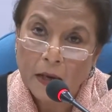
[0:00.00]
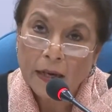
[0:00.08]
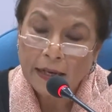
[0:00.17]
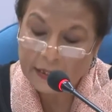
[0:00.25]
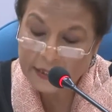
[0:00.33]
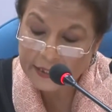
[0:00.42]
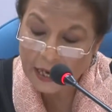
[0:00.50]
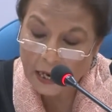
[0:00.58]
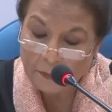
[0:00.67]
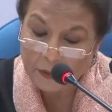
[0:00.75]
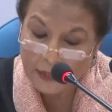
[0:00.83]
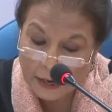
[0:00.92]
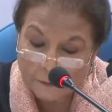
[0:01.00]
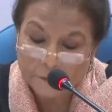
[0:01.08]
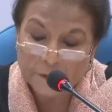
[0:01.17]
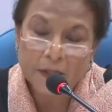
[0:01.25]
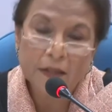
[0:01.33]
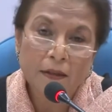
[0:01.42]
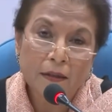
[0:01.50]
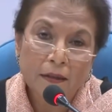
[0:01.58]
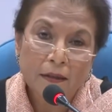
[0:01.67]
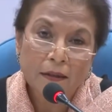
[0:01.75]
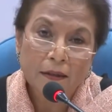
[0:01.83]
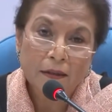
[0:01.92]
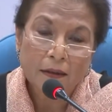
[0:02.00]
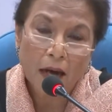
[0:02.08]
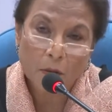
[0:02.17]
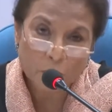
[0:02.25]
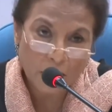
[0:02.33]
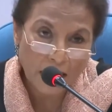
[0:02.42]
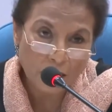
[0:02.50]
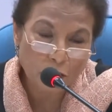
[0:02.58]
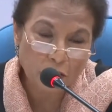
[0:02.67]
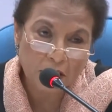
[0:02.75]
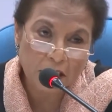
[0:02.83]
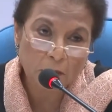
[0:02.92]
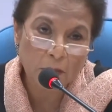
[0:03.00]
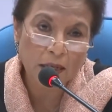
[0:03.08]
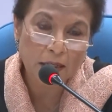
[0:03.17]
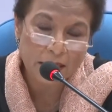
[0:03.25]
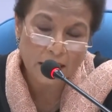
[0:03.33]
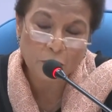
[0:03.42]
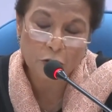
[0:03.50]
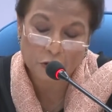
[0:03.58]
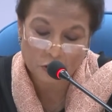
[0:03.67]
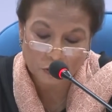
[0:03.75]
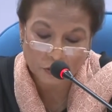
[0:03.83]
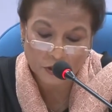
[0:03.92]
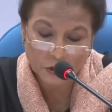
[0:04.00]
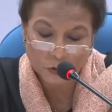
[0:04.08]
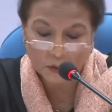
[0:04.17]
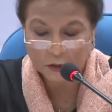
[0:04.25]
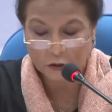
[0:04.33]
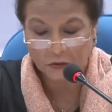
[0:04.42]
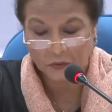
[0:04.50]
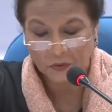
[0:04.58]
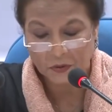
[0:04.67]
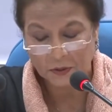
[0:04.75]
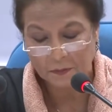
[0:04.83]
In the time left, I would like to turn my attention to these questions.